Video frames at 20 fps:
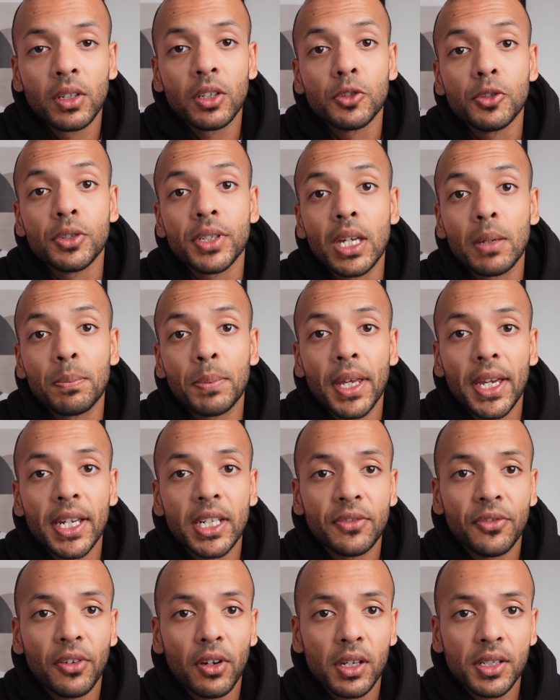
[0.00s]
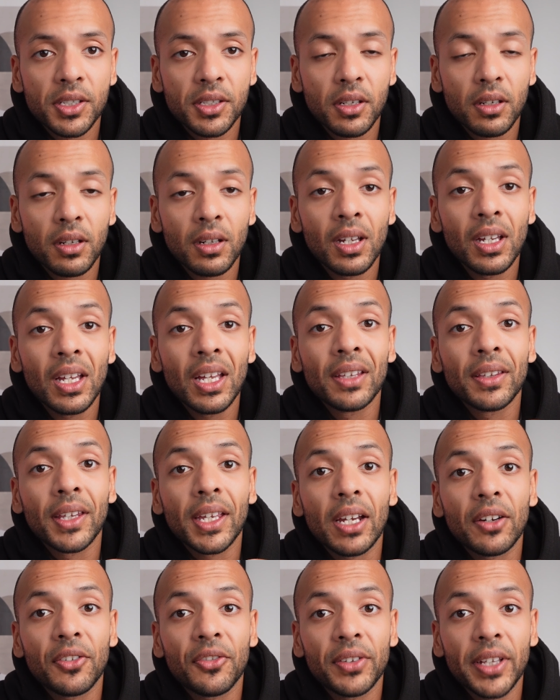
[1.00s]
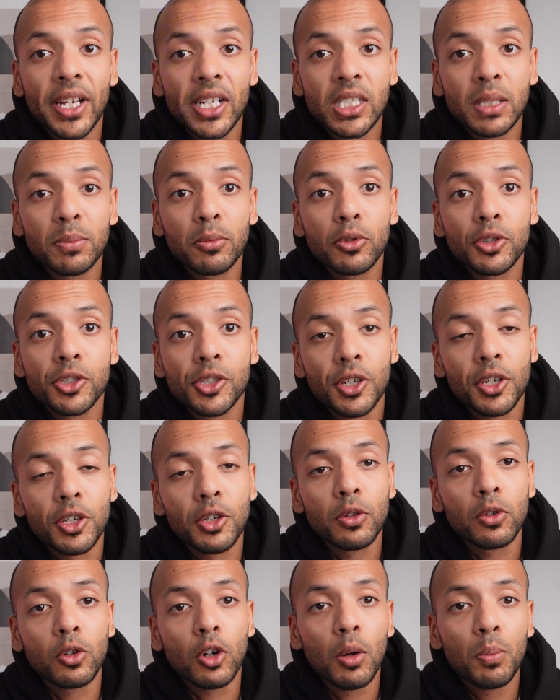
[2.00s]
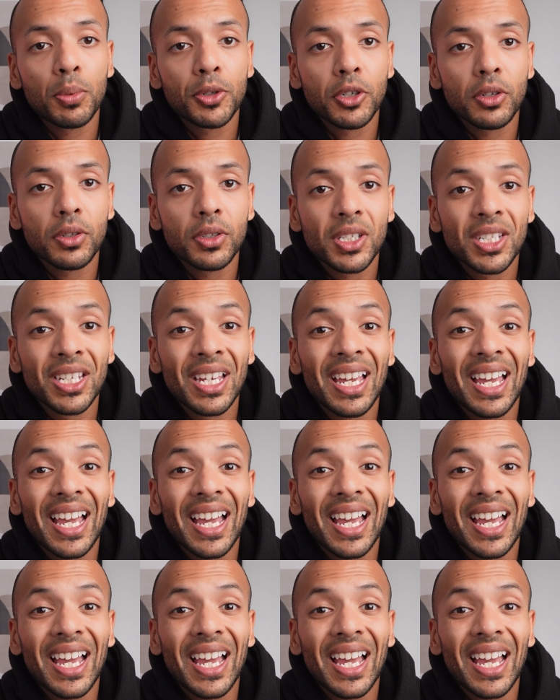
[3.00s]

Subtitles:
You get paid faster, they have flexible, secure options,